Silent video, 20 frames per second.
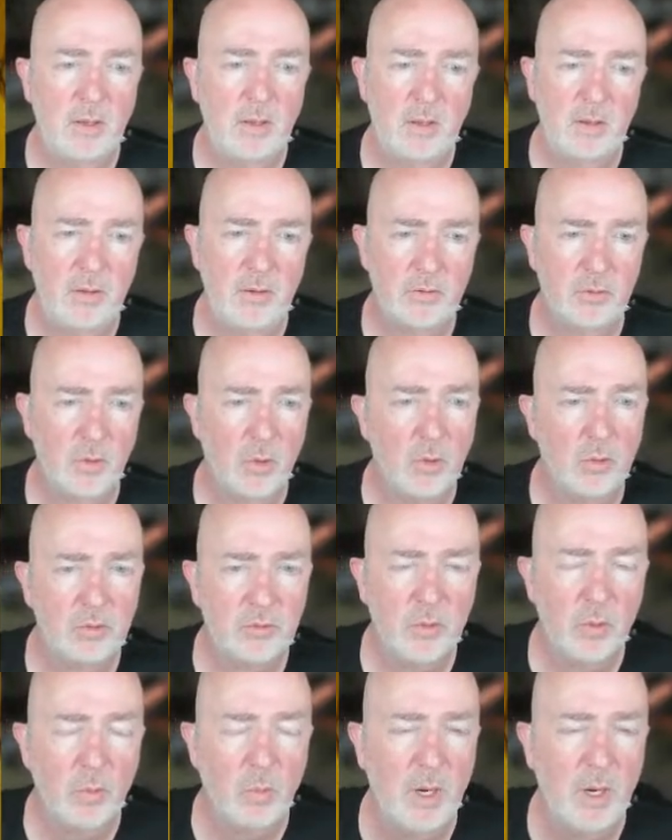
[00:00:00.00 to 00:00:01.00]
there's
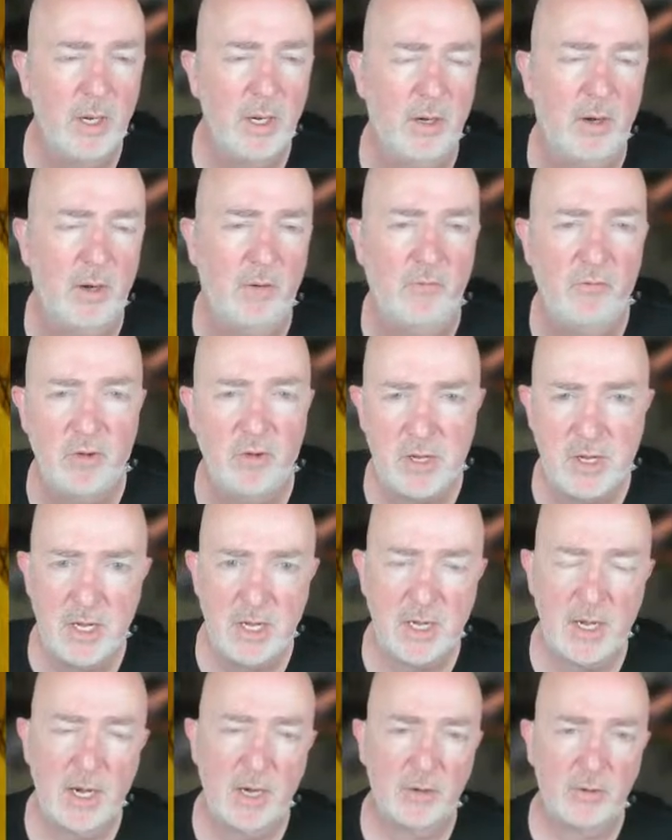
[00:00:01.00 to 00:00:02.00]
also a way, and I
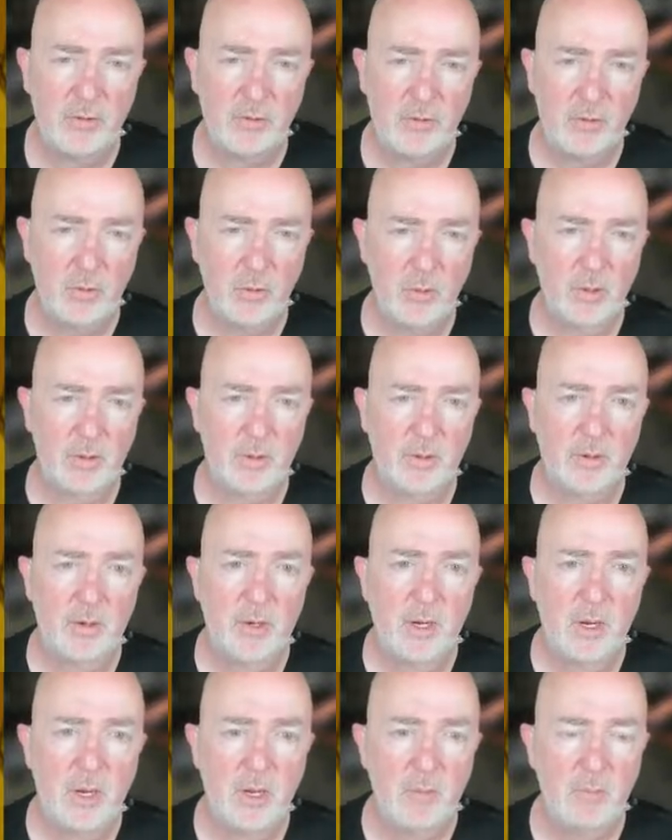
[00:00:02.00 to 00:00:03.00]
forget how to do it,
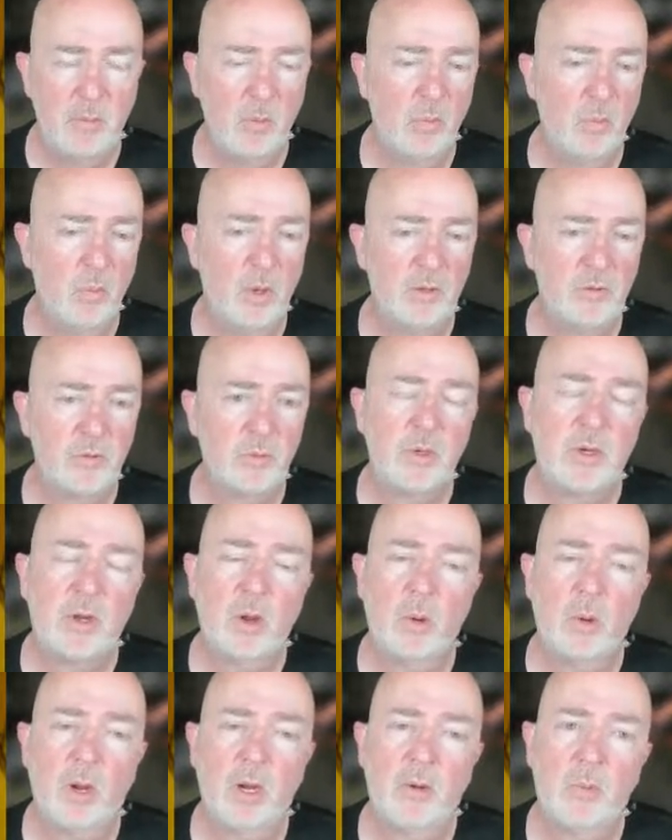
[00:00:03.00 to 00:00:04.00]
but once we
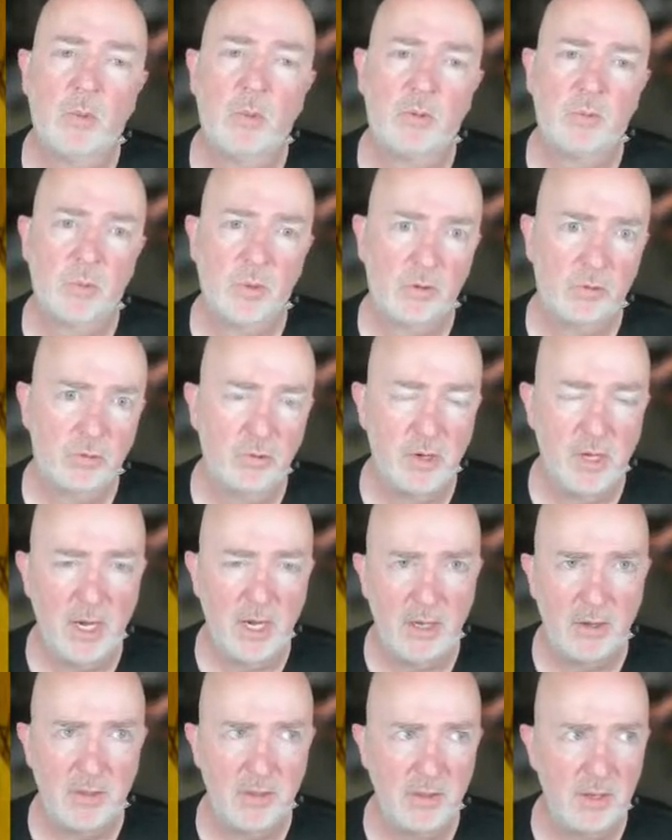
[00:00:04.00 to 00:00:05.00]
go out and once we
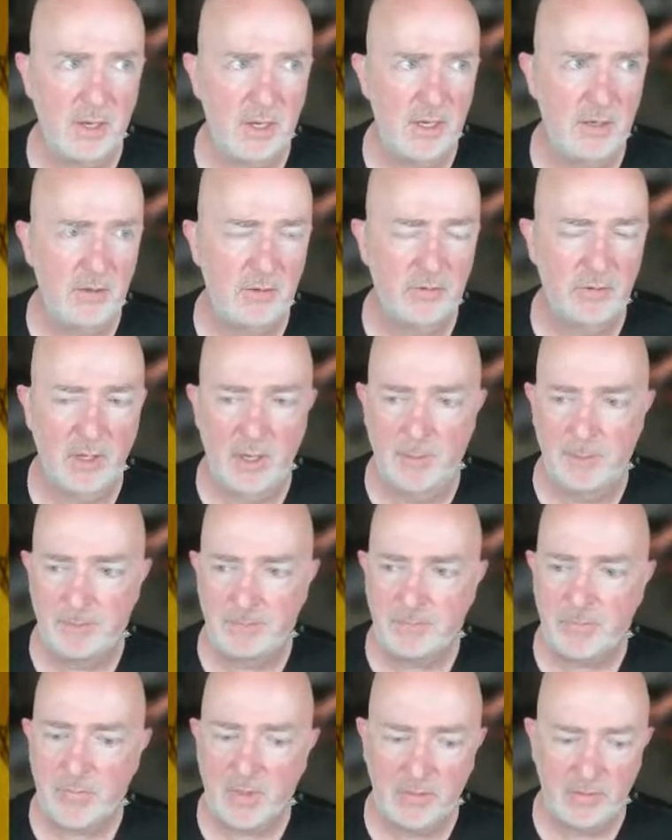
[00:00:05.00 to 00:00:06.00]
create these
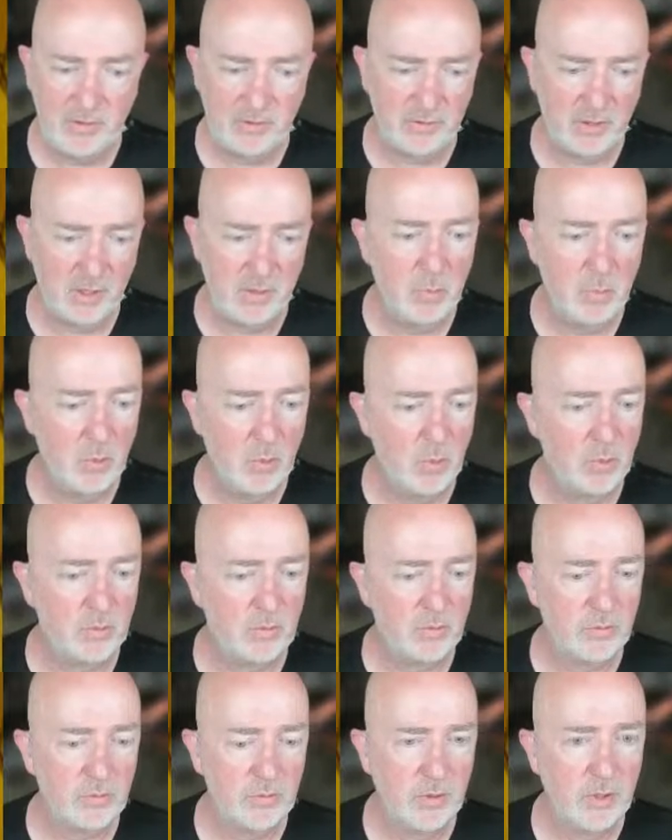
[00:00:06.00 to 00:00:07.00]

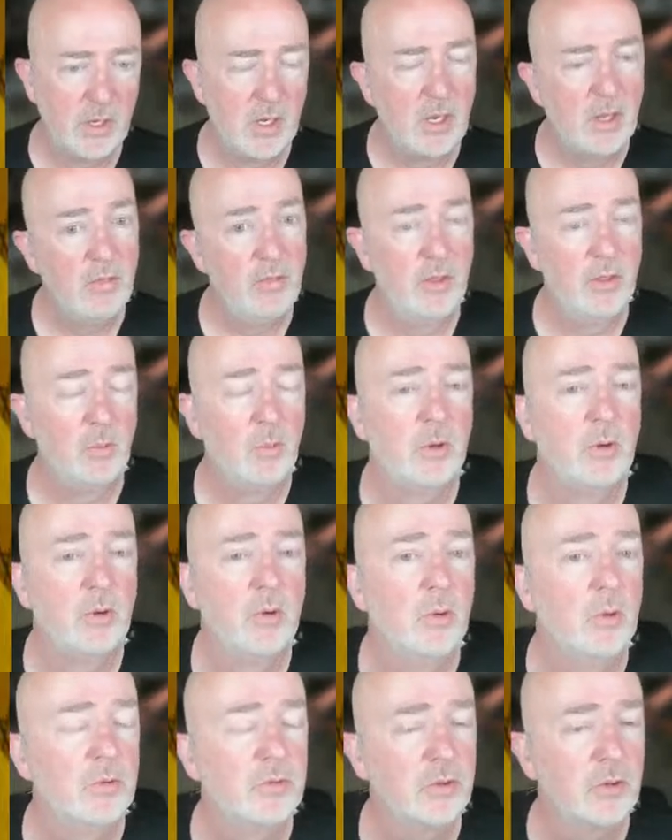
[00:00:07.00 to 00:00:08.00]
imports, then we can
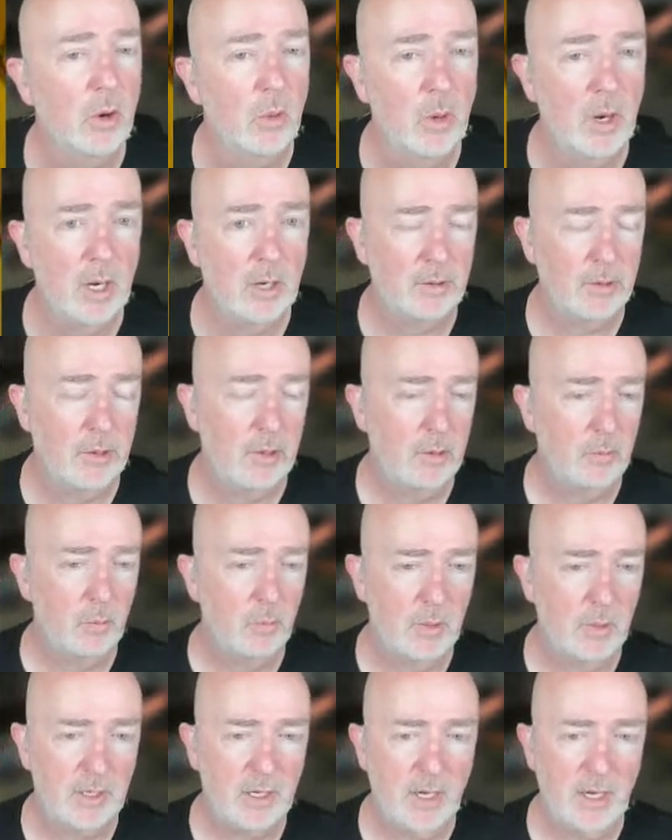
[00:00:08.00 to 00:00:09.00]
also go out and
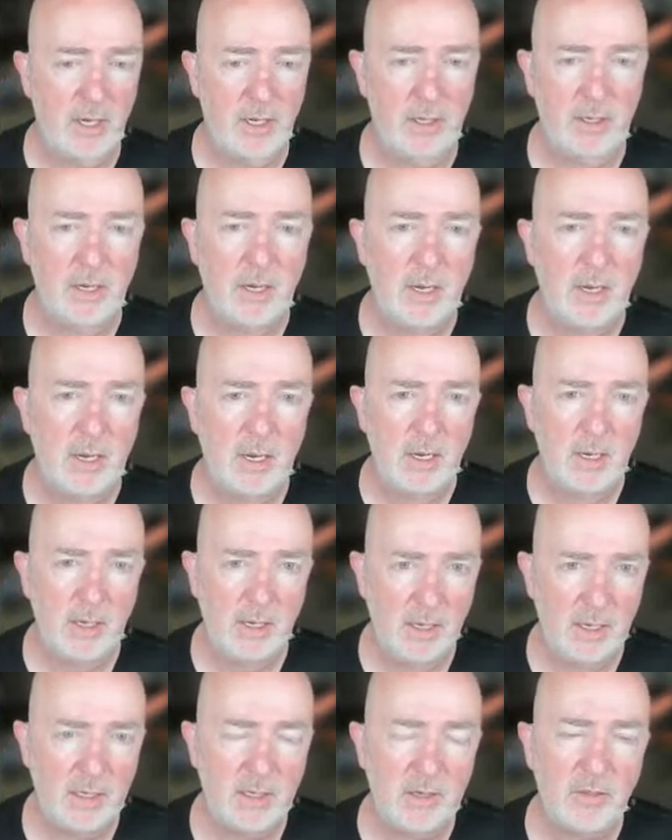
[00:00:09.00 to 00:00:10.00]
we can
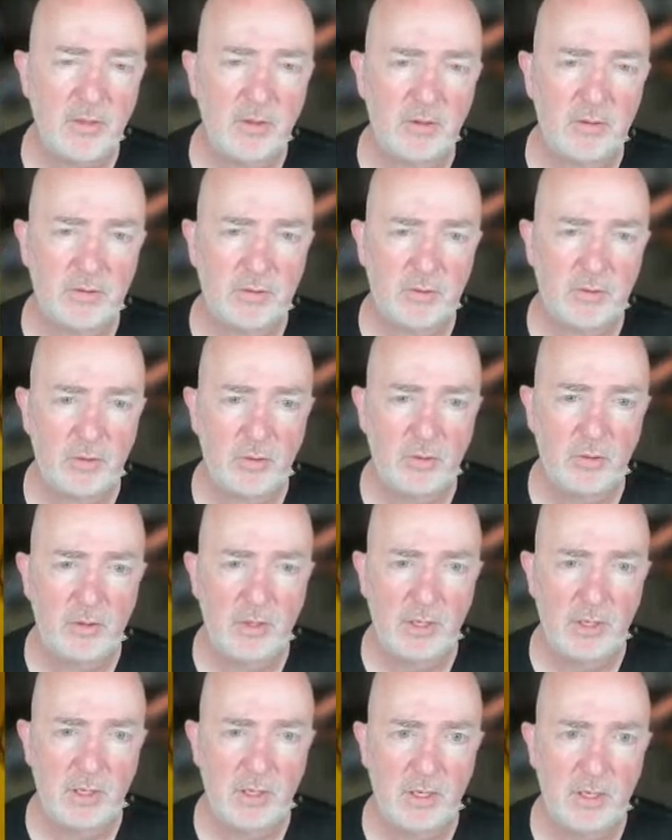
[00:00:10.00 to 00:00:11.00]
link this to
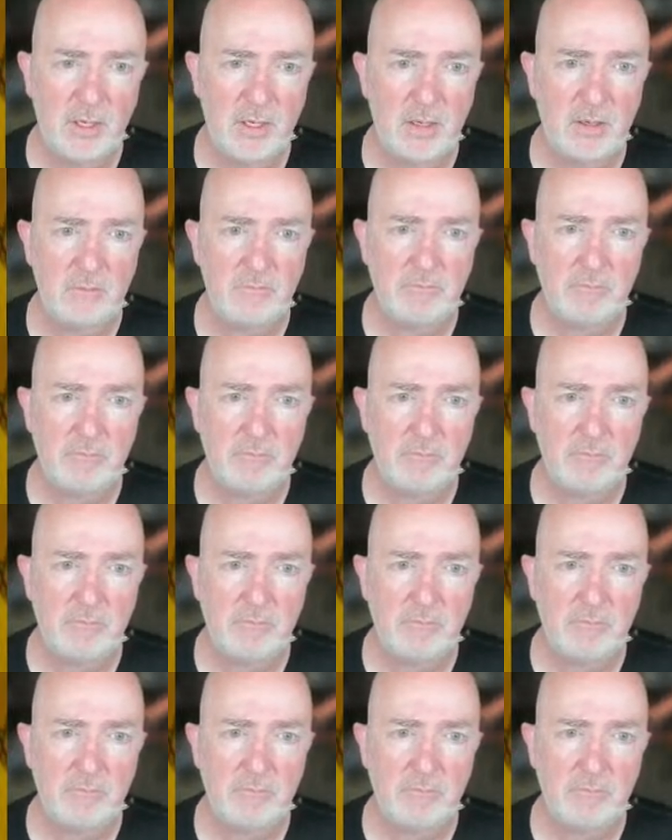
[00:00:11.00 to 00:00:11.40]
the